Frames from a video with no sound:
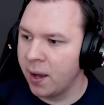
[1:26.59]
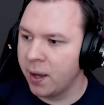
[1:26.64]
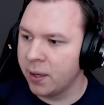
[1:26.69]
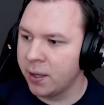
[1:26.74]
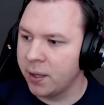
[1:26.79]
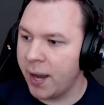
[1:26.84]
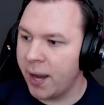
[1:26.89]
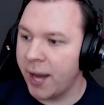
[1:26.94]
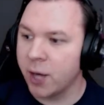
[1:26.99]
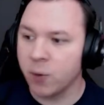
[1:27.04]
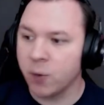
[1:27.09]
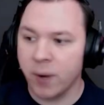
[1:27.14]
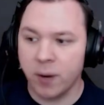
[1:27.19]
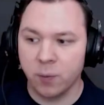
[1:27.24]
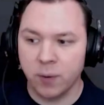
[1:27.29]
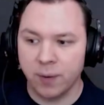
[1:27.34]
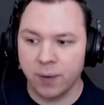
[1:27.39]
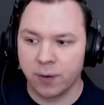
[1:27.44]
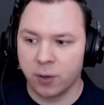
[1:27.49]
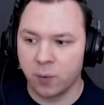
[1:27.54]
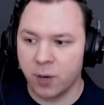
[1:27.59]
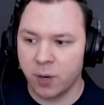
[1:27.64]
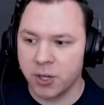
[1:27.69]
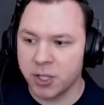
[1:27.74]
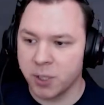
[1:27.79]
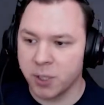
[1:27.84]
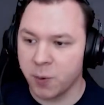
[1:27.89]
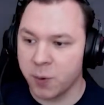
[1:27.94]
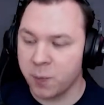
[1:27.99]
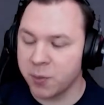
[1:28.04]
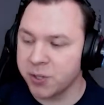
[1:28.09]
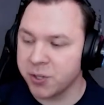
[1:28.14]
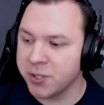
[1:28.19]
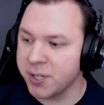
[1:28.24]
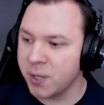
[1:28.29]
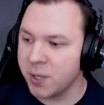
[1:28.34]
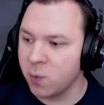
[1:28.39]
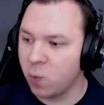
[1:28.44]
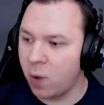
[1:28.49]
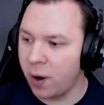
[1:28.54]
A great river rushing with
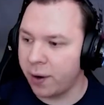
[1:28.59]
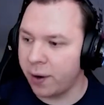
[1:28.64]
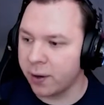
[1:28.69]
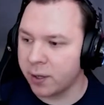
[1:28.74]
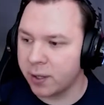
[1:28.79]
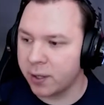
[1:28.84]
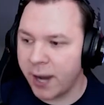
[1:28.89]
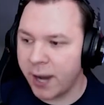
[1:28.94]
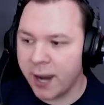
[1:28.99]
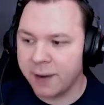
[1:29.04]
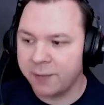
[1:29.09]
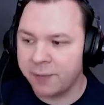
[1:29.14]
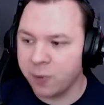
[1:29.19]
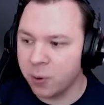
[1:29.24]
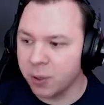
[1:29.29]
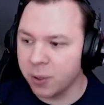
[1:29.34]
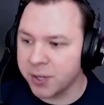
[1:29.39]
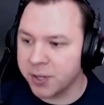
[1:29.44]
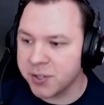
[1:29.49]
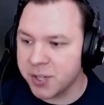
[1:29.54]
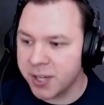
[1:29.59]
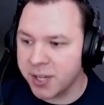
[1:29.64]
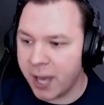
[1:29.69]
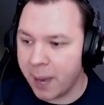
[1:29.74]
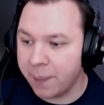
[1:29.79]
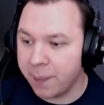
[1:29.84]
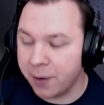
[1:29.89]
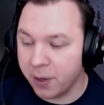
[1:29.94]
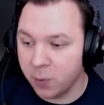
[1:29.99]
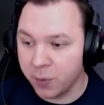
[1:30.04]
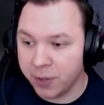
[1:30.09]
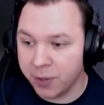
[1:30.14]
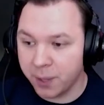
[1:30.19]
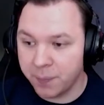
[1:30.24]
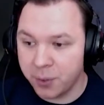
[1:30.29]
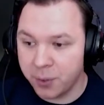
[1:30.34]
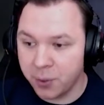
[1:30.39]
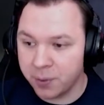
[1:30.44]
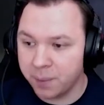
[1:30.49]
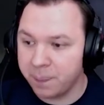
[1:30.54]
pristine water, a forest inhabited with
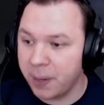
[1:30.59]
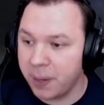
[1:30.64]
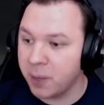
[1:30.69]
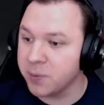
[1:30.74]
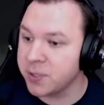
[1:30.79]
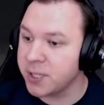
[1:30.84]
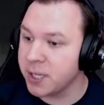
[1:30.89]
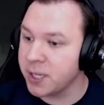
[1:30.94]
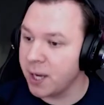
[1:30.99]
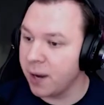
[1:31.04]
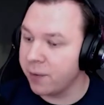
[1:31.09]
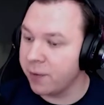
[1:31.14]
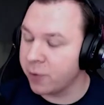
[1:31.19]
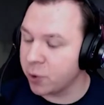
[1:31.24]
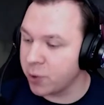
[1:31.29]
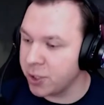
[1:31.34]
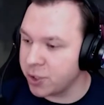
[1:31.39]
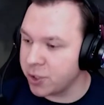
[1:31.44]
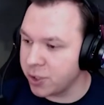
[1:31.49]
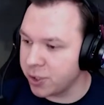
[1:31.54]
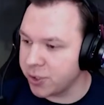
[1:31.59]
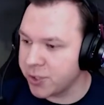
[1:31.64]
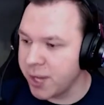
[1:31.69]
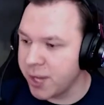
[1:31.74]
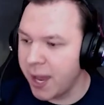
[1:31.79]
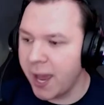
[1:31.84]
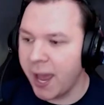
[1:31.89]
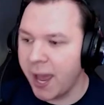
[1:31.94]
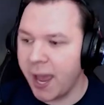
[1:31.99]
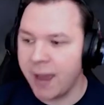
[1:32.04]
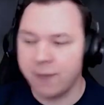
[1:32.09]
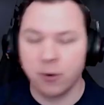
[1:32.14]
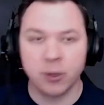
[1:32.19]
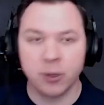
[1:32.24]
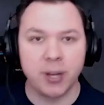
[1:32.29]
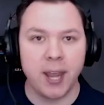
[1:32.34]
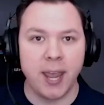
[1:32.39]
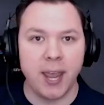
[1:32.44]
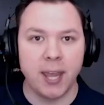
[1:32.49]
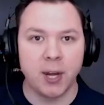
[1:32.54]
a bounty of creatures, a
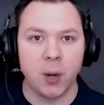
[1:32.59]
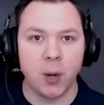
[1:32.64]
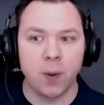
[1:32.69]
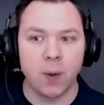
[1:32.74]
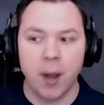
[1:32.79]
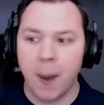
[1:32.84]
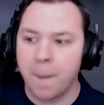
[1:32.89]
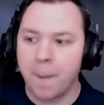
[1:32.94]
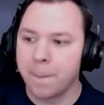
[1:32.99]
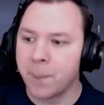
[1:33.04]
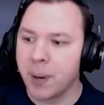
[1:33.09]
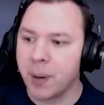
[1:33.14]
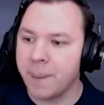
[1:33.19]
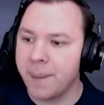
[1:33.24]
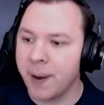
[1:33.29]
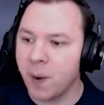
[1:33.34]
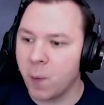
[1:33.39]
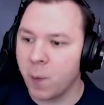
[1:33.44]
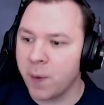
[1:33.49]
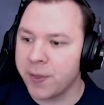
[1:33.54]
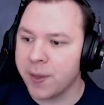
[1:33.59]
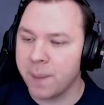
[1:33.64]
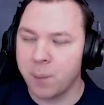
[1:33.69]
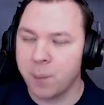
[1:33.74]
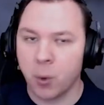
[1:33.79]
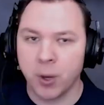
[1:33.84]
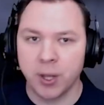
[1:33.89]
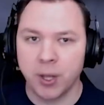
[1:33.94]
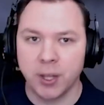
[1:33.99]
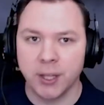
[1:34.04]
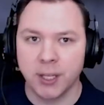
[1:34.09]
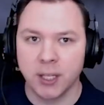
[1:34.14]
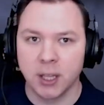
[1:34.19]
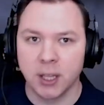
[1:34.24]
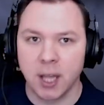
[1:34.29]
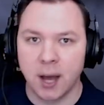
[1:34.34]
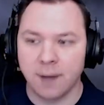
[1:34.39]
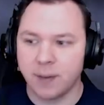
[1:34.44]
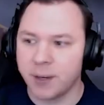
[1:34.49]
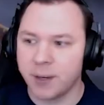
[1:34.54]
volcano brimming with boiling
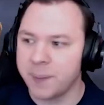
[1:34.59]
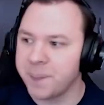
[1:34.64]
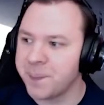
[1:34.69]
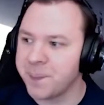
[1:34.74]
lava.